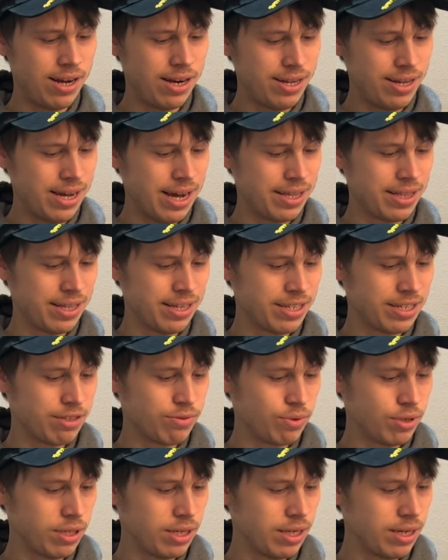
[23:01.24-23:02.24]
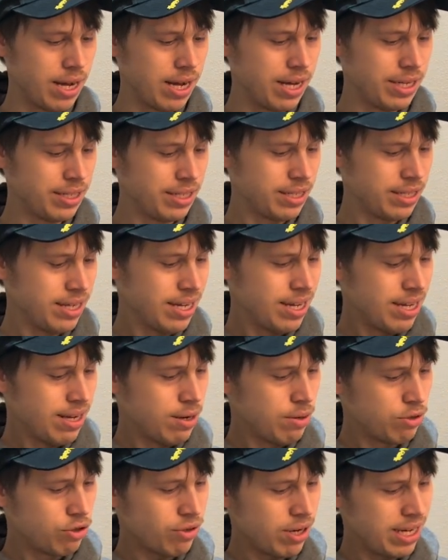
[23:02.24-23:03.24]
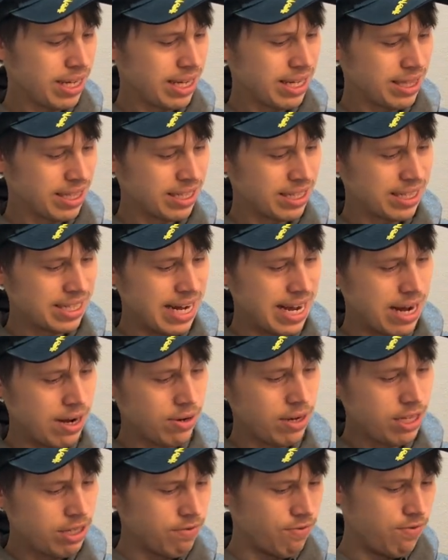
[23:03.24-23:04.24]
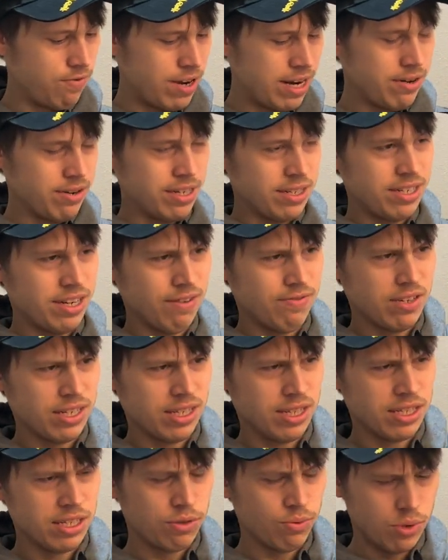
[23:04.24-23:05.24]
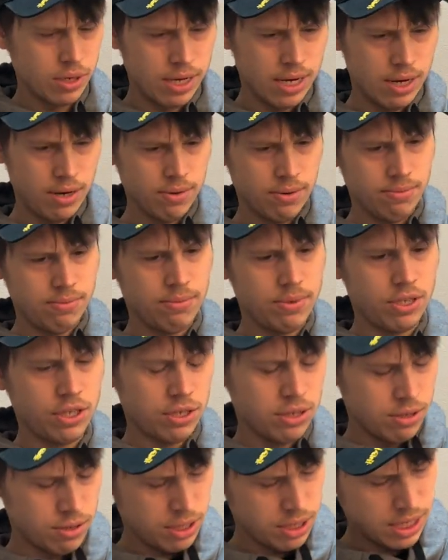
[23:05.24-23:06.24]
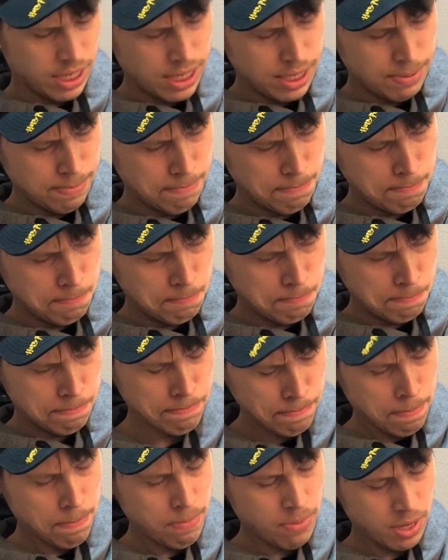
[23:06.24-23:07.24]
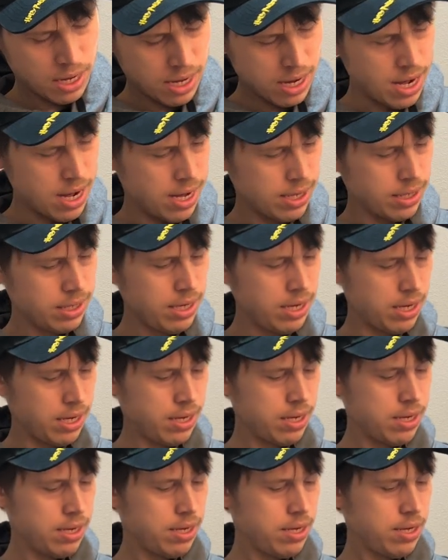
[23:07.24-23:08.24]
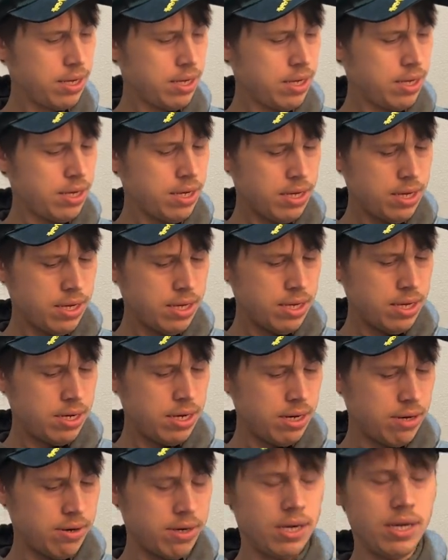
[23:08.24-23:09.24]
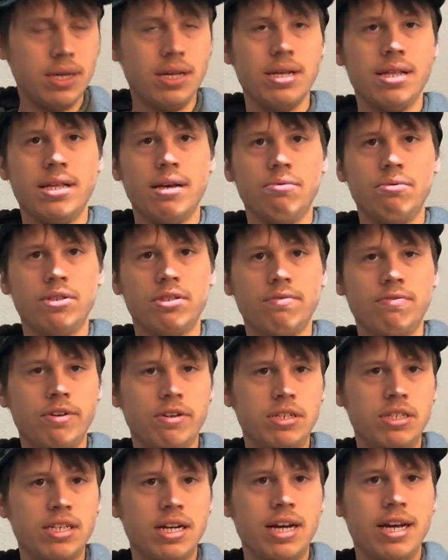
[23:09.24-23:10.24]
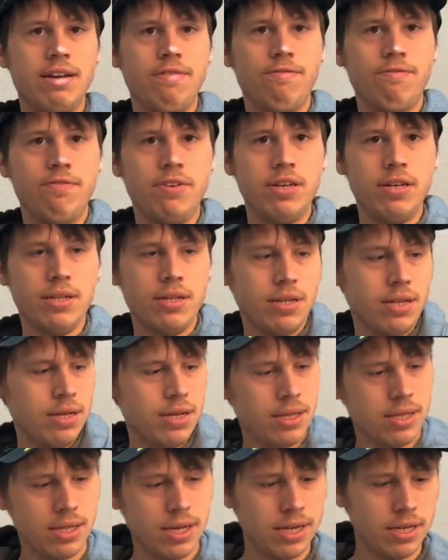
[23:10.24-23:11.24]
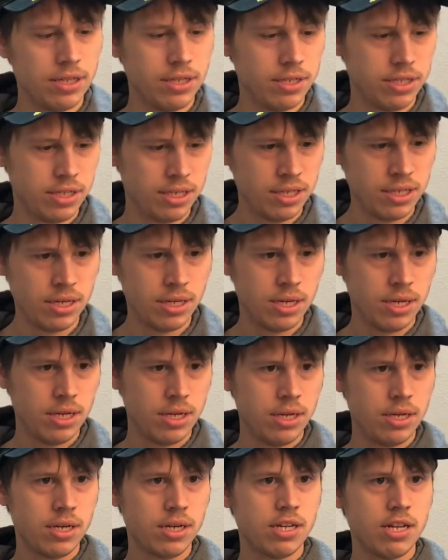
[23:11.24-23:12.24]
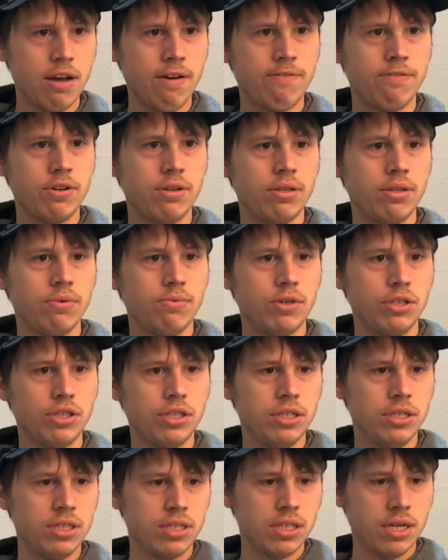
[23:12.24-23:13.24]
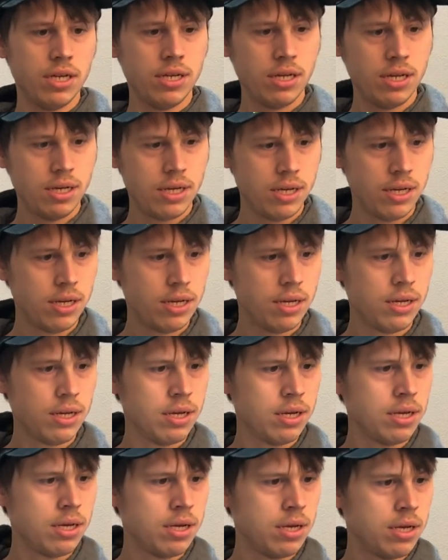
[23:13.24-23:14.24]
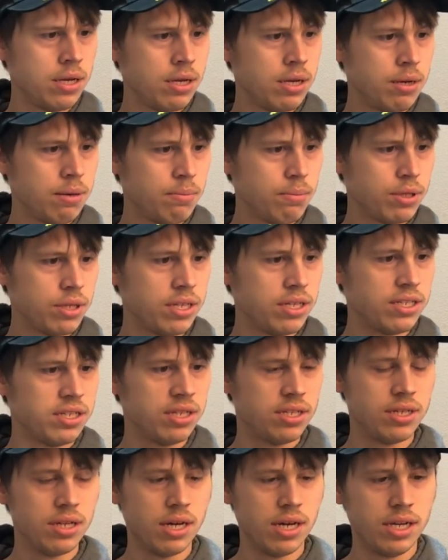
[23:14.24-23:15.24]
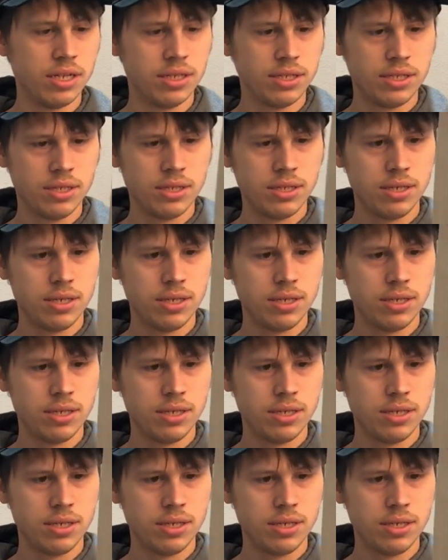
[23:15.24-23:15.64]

it. I think it's really nice. I'm trying to get this out. It's very tough to get this one out. Just noticed that. Golly. All right, and that was a very tight fit. That is definitely what she said. But this is nice.